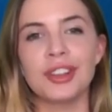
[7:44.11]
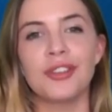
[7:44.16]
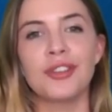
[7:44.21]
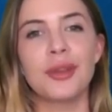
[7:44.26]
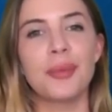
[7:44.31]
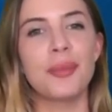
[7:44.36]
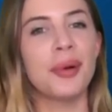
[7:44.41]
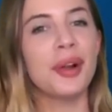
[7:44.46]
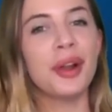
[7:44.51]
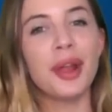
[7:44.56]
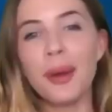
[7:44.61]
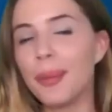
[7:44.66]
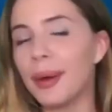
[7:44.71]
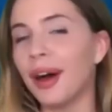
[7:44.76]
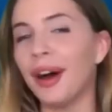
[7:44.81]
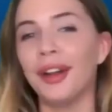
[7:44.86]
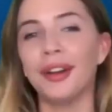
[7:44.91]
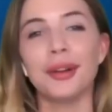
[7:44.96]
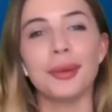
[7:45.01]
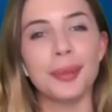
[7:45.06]
So if you put up
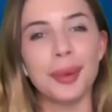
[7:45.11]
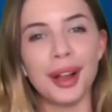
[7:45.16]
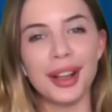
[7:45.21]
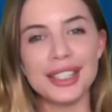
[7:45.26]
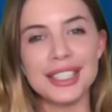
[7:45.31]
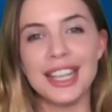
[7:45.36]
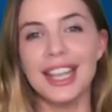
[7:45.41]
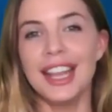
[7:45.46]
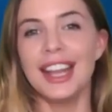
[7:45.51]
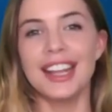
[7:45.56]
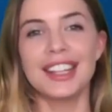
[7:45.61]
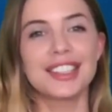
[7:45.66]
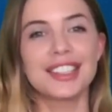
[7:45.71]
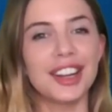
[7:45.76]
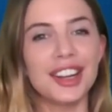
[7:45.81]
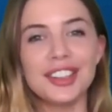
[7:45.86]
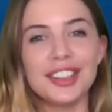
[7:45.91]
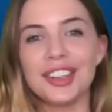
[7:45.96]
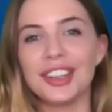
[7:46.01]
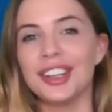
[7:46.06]
$100, it's
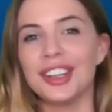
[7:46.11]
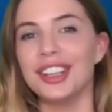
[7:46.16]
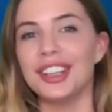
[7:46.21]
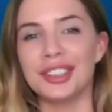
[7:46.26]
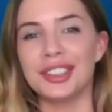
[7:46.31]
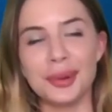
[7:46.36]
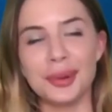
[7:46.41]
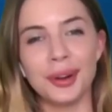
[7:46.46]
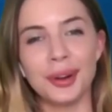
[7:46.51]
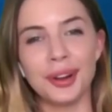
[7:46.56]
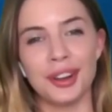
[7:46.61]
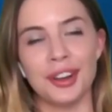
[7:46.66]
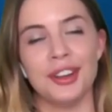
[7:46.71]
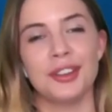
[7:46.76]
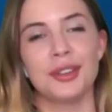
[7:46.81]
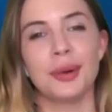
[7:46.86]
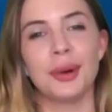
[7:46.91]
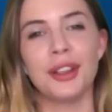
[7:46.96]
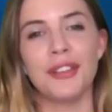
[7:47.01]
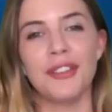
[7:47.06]
going to turn into
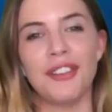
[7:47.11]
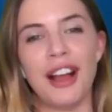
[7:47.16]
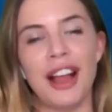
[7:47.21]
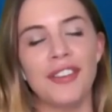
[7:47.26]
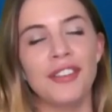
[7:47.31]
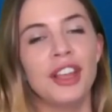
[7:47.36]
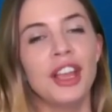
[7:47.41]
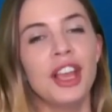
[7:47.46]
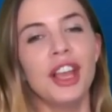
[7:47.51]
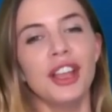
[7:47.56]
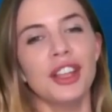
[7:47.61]
$225.